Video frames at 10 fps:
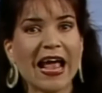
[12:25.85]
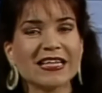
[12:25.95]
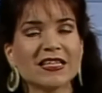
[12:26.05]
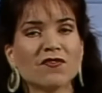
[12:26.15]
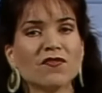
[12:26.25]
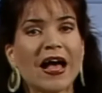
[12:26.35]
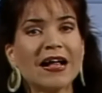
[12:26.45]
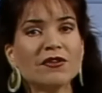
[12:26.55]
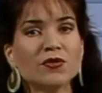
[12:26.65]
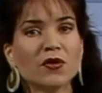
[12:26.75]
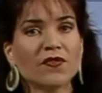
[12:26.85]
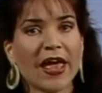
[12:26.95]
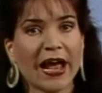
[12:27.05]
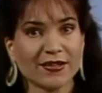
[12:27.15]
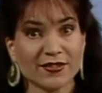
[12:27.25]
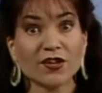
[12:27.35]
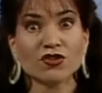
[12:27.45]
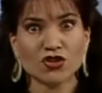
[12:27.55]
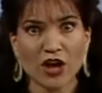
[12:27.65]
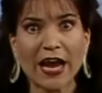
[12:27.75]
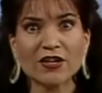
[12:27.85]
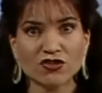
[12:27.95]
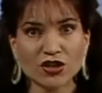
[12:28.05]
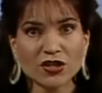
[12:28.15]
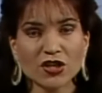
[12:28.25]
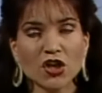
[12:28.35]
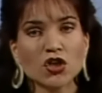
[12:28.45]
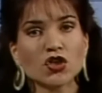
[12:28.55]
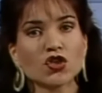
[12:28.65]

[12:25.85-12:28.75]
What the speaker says: As the value of x changes,